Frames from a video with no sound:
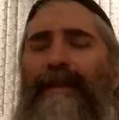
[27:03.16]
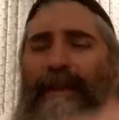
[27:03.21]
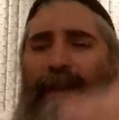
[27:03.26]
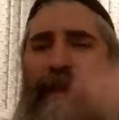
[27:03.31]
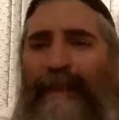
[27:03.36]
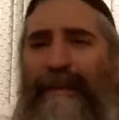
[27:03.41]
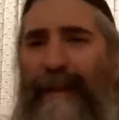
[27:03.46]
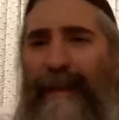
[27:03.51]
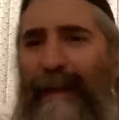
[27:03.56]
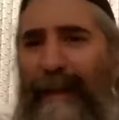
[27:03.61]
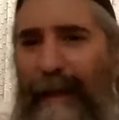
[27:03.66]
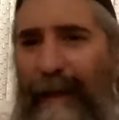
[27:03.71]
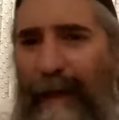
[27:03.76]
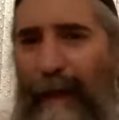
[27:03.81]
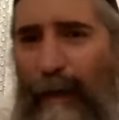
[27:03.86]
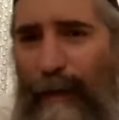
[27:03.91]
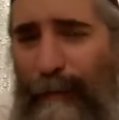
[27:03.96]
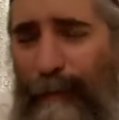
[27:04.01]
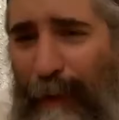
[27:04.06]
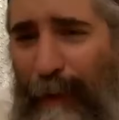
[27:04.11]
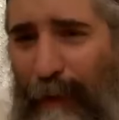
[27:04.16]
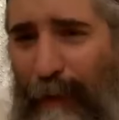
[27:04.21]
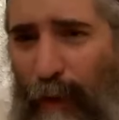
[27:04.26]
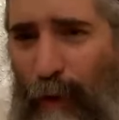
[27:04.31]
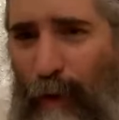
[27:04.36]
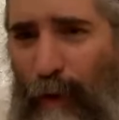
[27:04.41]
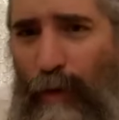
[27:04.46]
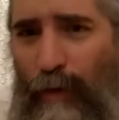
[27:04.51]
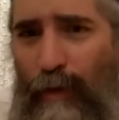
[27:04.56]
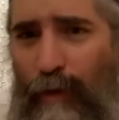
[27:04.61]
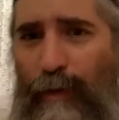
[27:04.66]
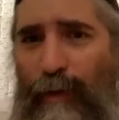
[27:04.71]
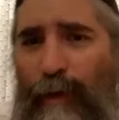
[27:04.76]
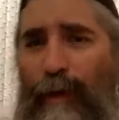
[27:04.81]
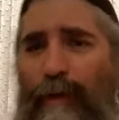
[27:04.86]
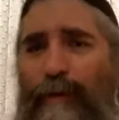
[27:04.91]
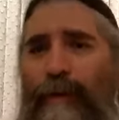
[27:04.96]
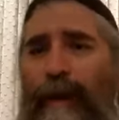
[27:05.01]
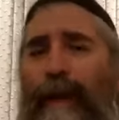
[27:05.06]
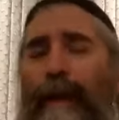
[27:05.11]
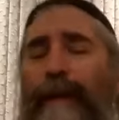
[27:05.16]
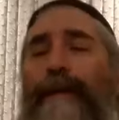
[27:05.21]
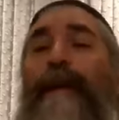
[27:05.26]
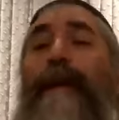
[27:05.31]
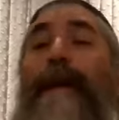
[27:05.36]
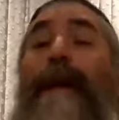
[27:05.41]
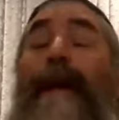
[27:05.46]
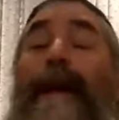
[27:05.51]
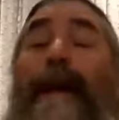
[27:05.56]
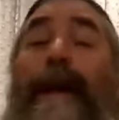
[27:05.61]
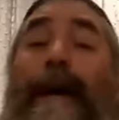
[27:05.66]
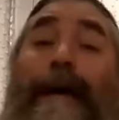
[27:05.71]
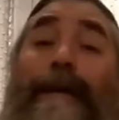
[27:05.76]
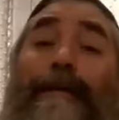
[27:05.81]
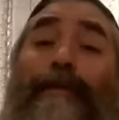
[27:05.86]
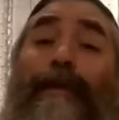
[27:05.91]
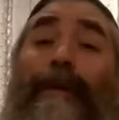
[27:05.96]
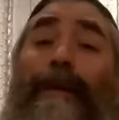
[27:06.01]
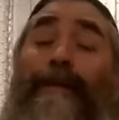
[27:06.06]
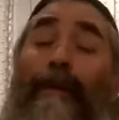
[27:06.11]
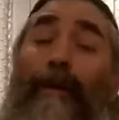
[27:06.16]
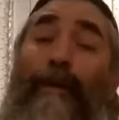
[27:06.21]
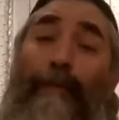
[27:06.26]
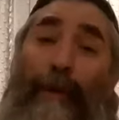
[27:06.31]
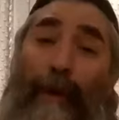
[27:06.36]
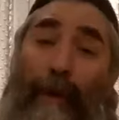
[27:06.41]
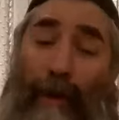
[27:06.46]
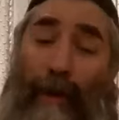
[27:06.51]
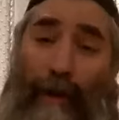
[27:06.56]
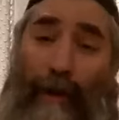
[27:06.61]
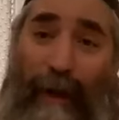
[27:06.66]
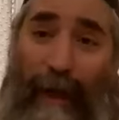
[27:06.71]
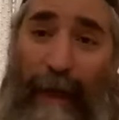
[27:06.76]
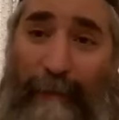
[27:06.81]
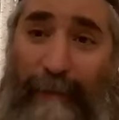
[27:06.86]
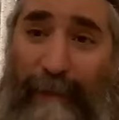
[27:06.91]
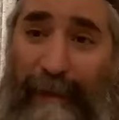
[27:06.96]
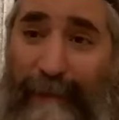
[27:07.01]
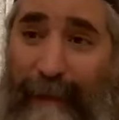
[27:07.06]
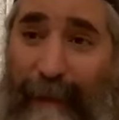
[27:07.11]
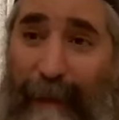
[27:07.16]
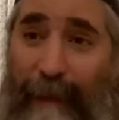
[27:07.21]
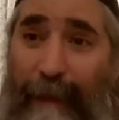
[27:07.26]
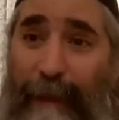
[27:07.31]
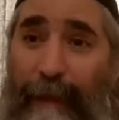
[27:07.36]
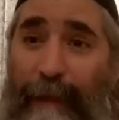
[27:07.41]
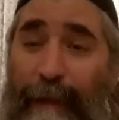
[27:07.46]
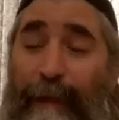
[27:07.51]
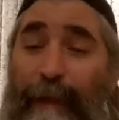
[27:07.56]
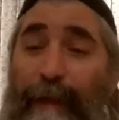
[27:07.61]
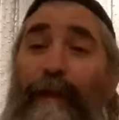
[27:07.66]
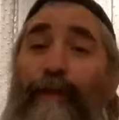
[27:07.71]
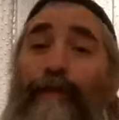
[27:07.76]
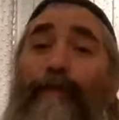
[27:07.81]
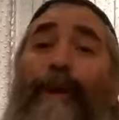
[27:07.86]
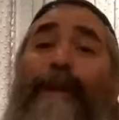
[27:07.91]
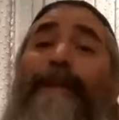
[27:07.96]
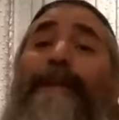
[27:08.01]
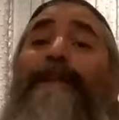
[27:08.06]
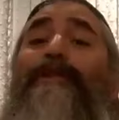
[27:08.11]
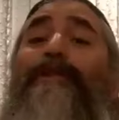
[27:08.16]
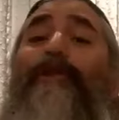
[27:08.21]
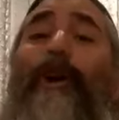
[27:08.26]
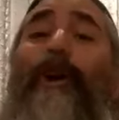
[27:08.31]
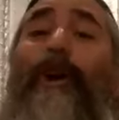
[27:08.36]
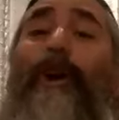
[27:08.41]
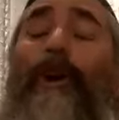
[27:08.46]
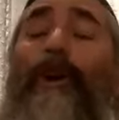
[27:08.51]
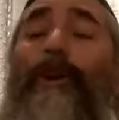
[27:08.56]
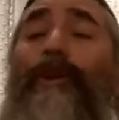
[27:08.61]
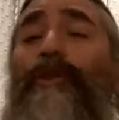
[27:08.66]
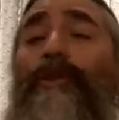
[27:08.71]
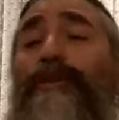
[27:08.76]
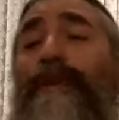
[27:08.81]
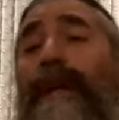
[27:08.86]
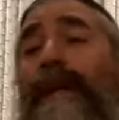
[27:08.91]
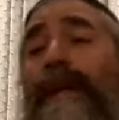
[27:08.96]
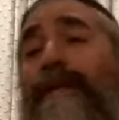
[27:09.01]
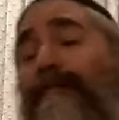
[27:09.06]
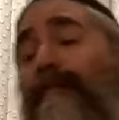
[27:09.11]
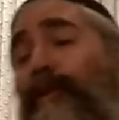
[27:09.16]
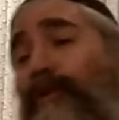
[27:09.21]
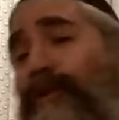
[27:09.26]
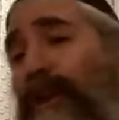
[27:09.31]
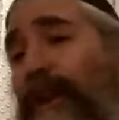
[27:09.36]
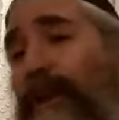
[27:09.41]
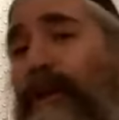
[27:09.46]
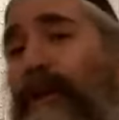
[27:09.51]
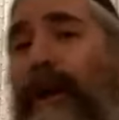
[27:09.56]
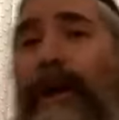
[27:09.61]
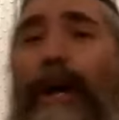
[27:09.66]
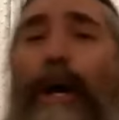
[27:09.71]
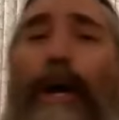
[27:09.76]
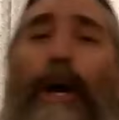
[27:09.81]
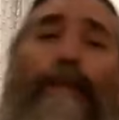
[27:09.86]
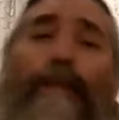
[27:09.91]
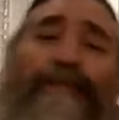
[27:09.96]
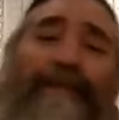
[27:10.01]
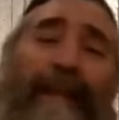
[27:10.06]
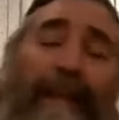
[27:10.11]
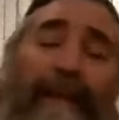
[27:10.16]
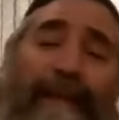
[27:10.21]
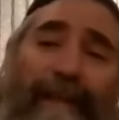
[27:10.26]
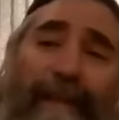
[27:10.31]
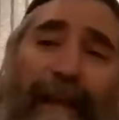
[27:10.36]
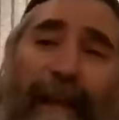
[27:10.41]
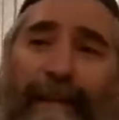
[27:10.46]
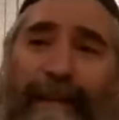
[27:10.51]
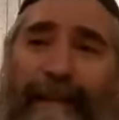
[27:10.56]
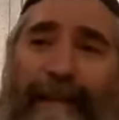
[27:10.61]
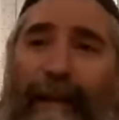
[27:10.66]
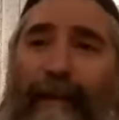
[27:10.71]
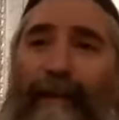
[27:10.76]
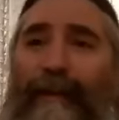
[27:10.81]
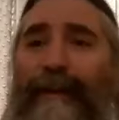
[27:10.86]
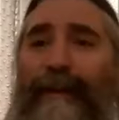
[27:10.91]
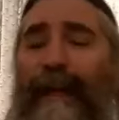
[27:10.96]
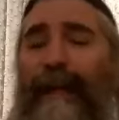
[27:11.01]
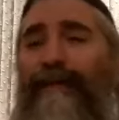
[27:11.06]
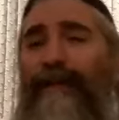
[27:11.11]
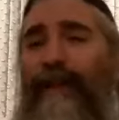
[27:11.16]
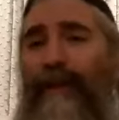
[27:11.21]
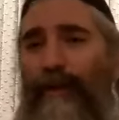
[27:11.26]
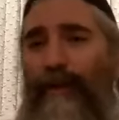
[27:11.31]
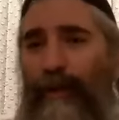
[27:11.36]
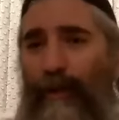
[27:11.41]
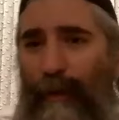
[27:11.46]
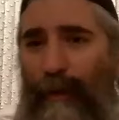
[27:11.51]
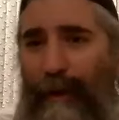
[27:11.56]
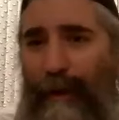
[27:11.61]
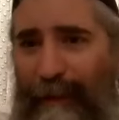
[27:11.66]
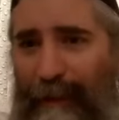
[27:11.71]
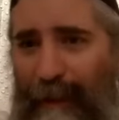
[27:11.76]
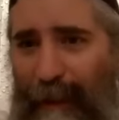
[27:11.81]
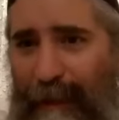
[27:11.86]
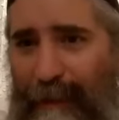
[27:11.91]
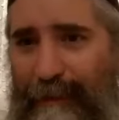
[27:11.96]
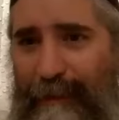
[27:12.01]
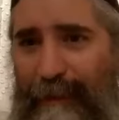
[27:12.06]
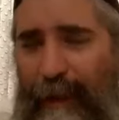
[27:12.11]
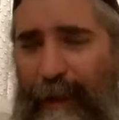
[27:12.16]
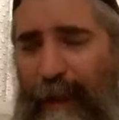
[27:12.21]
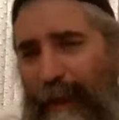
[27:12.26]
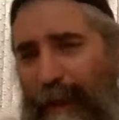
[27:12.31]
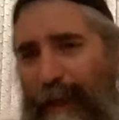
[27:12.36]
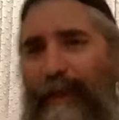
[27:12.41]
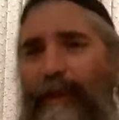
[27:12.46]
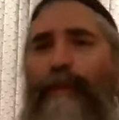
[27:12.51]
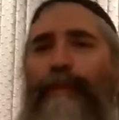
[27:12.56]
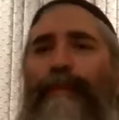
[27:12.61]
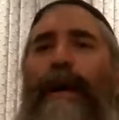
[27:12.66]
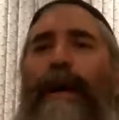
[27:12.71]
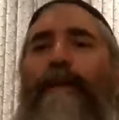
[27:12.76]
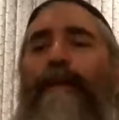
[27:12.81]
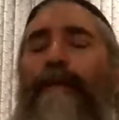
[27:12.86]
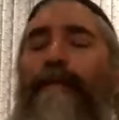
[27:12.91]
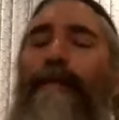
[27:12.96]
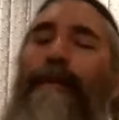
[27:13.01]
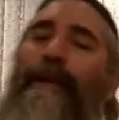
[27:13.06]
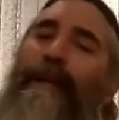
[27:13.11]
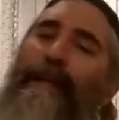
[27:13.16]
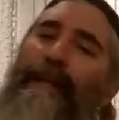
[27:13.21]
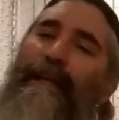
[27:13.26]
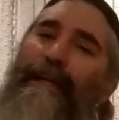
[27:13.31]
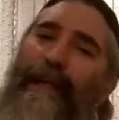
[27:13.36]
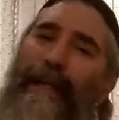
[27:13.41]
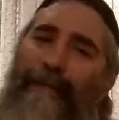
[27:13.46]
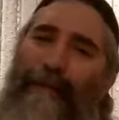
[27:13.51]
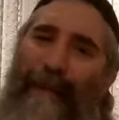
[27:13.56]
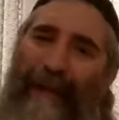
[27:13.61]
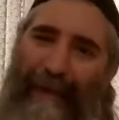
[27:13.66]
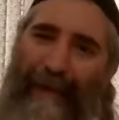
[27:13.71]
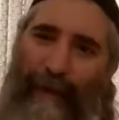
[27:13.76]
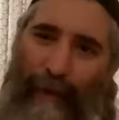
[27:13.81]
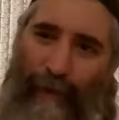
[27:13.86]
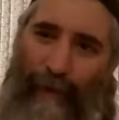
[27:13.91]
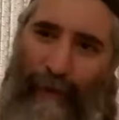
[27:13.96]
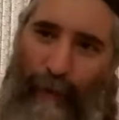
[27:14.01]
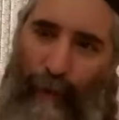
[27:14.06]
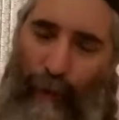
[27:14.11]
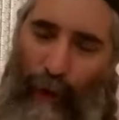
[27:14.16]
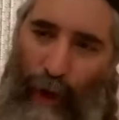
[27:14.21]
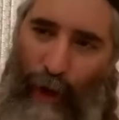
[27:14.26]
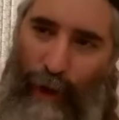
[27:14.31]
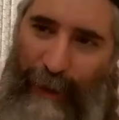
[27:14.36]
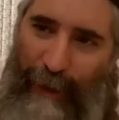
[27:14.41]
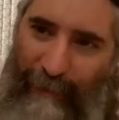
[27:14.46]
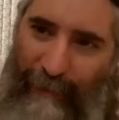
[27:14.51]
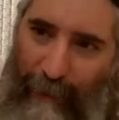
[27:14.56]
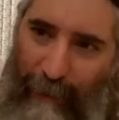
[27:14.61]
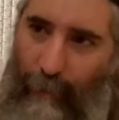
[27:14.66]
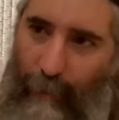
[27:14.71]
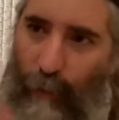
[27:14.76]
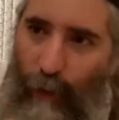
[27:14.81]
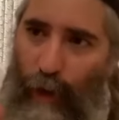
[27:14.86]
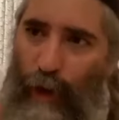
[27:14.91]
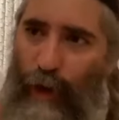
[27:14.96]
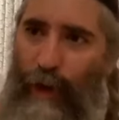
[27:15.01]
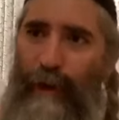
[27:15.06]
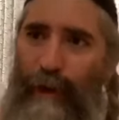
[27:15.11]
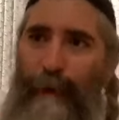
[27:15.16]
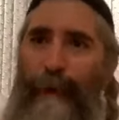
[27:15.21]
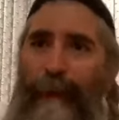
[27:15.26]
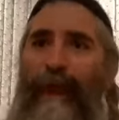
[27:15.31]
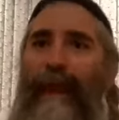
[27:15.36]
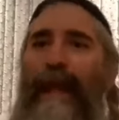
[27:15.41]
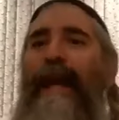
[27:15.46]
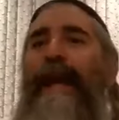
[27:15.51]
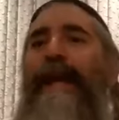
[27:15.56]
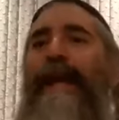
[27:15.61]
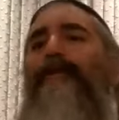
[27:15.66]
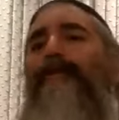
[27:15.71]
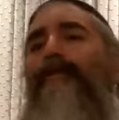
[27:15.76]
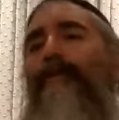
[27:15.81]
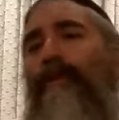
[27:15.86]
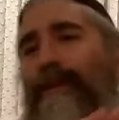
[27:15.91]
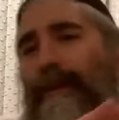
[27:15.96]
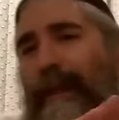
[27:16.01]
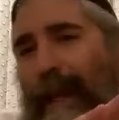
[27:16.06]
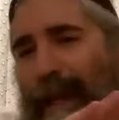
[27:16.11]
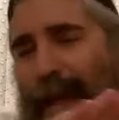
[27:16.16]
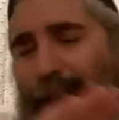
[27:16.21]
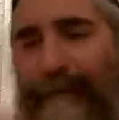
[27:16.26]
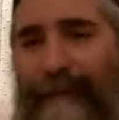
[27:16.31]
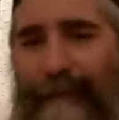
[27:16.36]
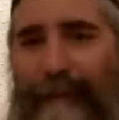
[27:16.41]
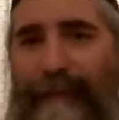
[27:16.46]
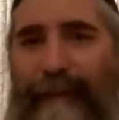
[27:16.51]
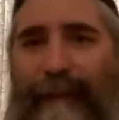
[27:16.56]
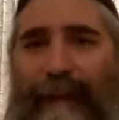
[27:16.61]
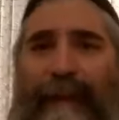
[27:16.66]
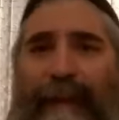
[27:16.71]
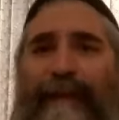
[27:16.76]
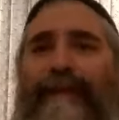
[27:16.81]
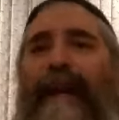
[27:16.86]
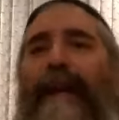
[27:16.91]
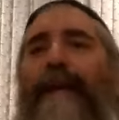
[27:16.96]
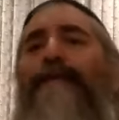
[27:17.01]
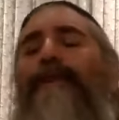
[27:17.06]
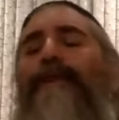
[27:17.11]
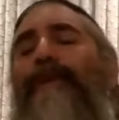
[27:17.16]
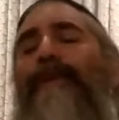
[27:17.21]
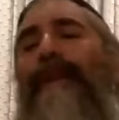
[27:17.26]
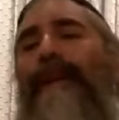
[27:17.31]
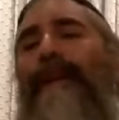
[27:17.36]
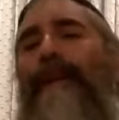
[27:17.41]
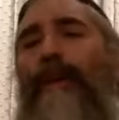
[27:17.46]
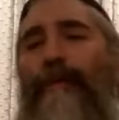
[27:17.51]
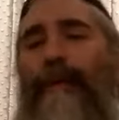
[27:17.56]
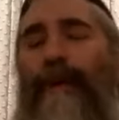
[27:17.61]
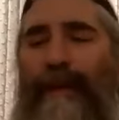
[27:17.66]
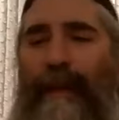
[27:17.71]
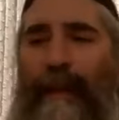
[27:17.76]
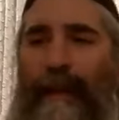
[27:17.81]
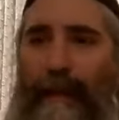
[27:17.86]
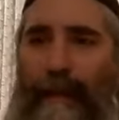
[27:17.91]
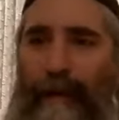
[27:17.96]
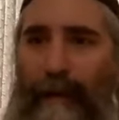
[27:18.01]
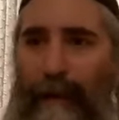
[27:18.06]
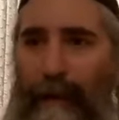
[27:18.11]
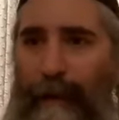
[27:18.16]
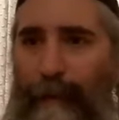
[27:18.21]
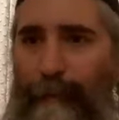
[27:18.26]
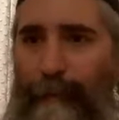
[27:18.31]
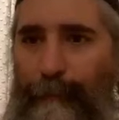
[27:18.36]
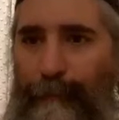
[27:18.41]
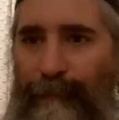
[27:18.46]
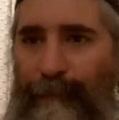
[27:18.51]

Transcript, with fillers: is the Yetzer of Paro, right? Ah, you, about, on Am Israel. When he saw that Moshe comes, he has their attention, you know what he does? Okay, no problem. let me make you work even more, and you won't have time to think about anything.